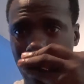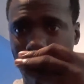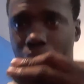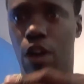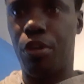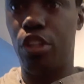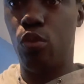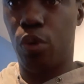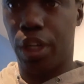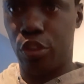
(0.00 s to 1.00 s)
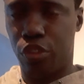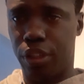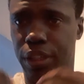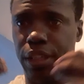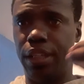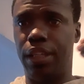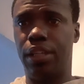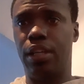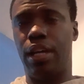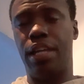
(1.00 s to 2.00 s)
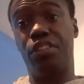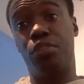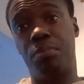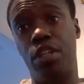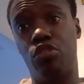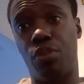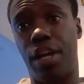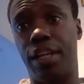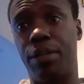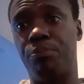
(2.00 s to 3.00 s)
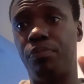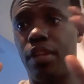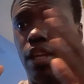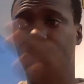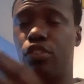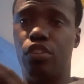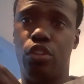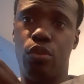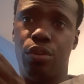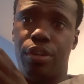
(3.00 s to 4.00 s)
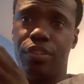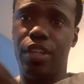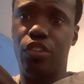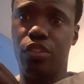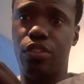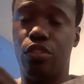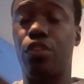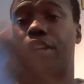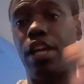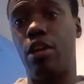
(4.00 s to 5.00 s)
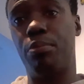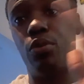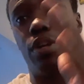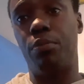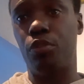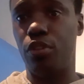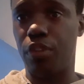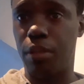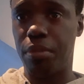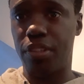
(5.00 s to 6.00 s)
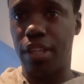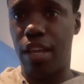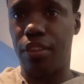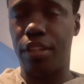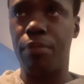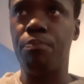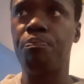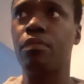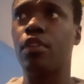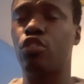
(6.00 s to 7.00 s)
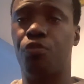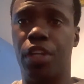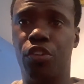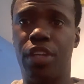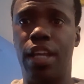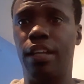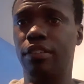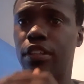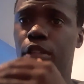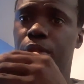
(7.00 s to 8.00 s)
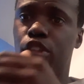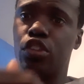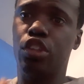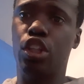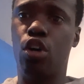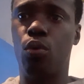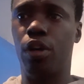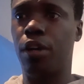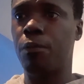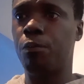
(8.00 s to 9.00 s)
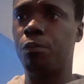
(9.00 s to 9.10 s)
how can you work agility and speed training into your sessions so they're going to help you and help you develop as an athlete? So figure skating is a little bit slower.